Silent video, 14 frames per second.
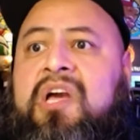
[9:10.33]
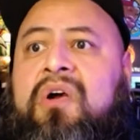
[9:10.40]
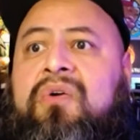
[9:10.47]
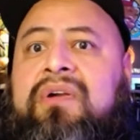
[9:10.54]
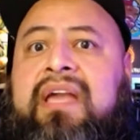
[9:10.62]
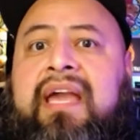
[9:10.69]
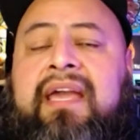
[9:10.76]

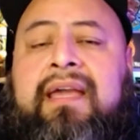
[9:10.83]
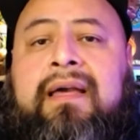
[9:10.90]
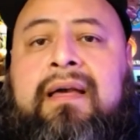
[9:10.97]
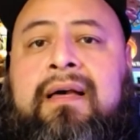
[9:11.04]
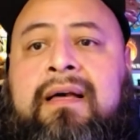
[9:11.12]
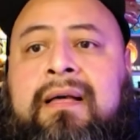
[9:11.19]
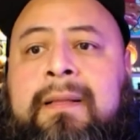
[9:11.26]
okay,
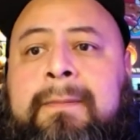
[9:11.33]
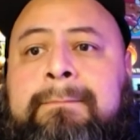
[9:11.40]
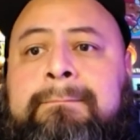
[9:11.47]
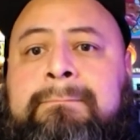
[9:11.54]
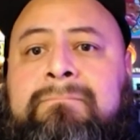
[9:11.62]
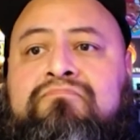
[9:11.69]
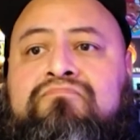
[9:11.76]

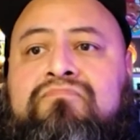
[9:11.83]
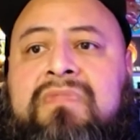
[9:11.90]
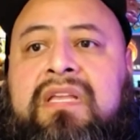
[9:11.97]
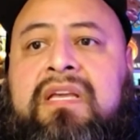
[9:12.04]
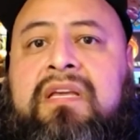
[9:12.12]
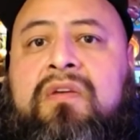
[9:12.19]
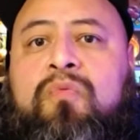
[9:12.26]
um,
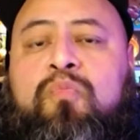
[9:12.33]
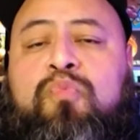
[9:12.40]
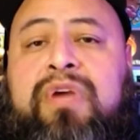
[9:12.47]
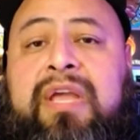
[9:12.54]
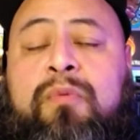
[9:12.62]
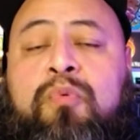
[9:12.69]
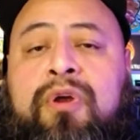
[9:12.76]

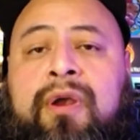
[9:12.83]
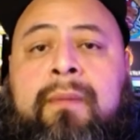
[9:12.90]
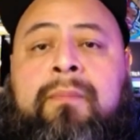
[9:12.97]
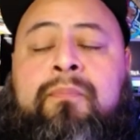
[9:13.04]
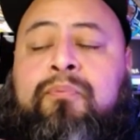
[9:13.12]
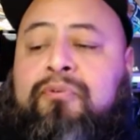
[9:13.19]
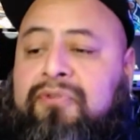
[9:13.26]
we were
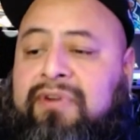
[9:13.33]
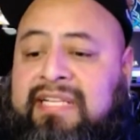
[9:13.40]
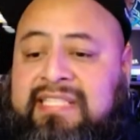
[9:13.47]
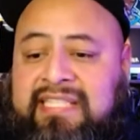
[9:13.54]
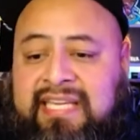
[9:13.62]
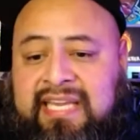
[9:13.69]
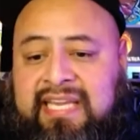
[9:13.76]

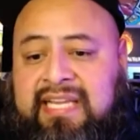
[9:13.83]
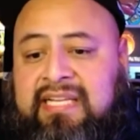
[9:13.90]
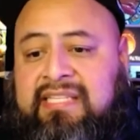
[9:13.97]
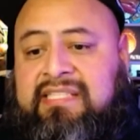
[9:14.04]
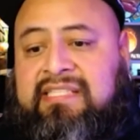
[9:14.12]
printing